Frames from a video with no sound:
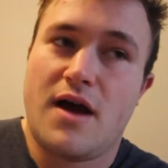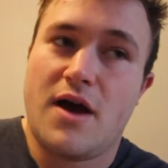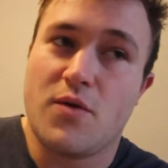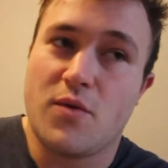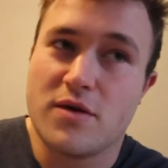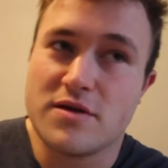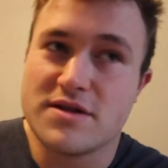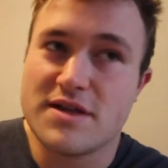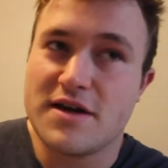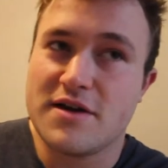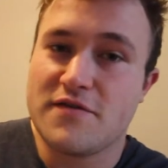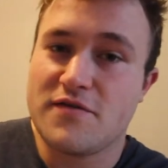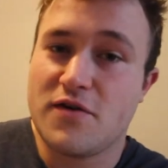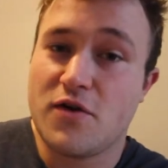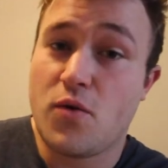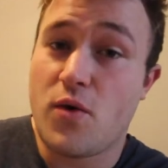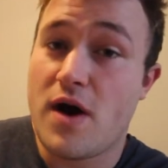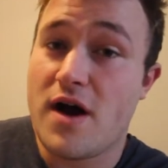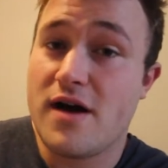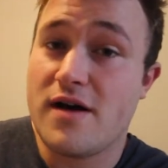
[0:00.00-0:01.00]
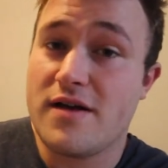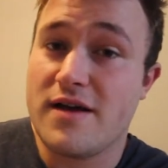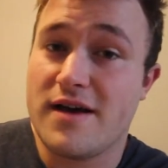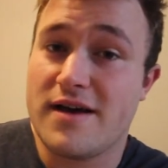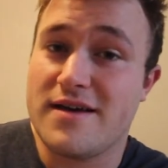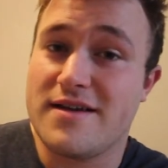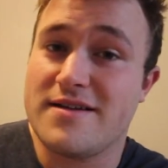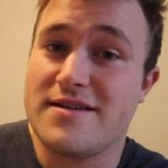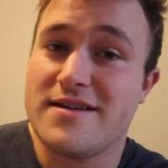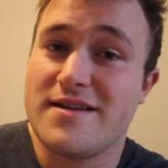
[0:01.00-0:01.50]
I worked there for a while,
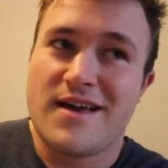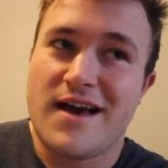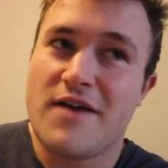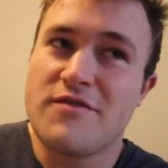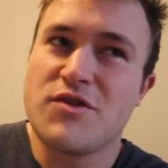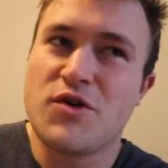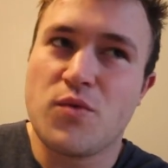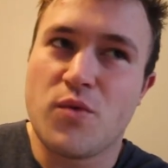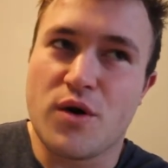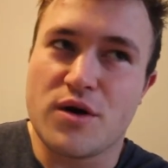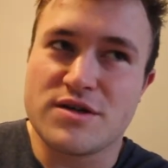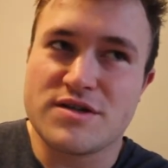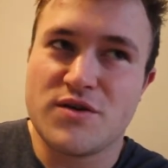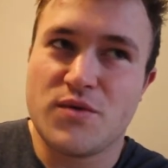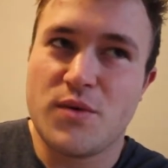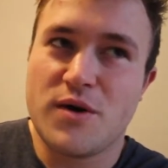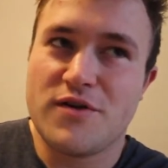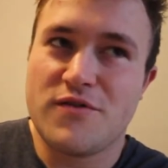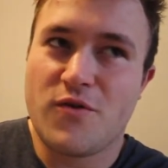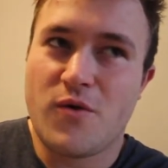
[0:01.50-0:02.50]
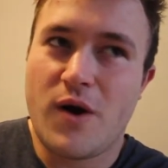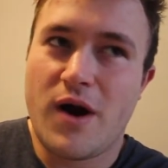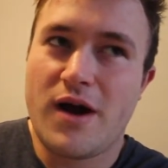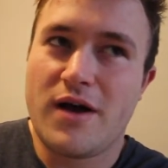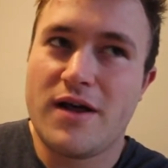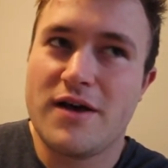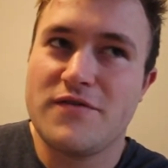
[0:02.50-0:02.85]
and after you work somewhere for a while,